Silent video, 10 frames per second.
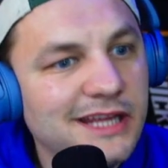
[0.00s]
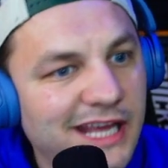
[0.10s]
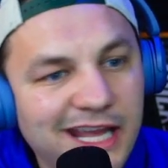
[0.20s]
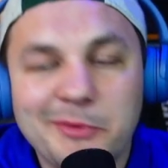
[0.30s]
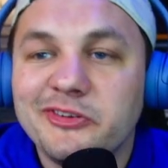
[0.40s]

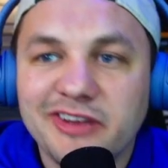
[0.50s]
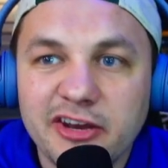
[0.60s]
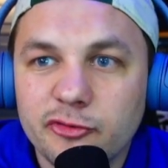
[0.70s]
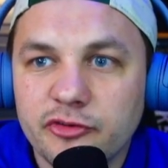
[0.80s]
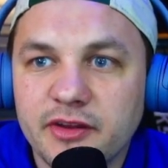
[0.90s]
It was an
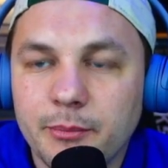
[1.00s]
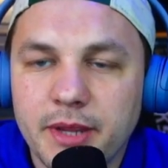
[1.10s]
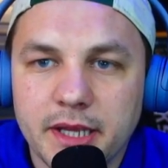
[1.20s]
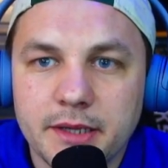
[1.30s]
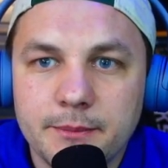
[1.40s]
interesting
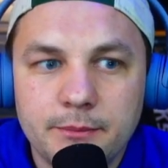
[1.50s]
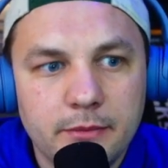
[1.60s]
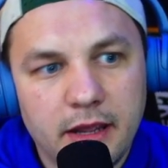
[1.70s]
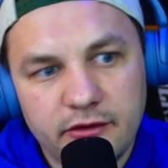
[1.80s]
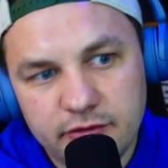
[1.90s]
pick.
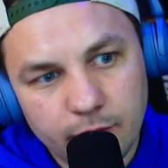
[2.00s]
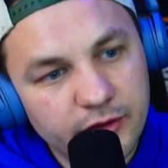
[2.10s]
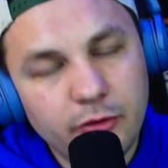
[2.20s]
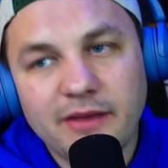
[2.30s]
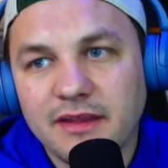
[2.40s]
And so we
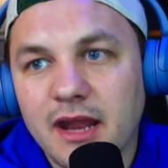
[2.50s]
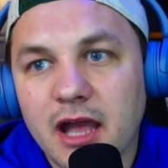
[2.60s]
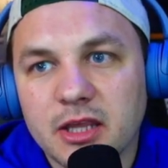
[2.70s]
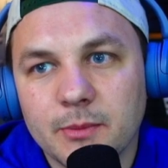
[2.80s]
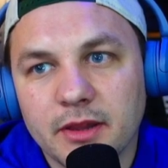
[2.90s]
do have to
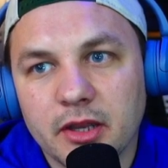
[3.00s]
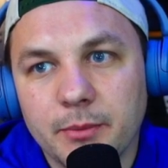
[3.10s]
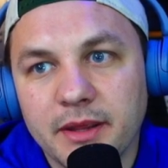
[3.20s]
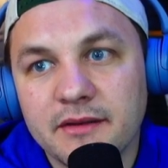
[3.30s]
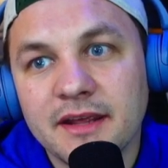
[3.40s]
knock him a little
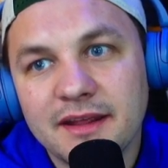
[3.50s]
bit.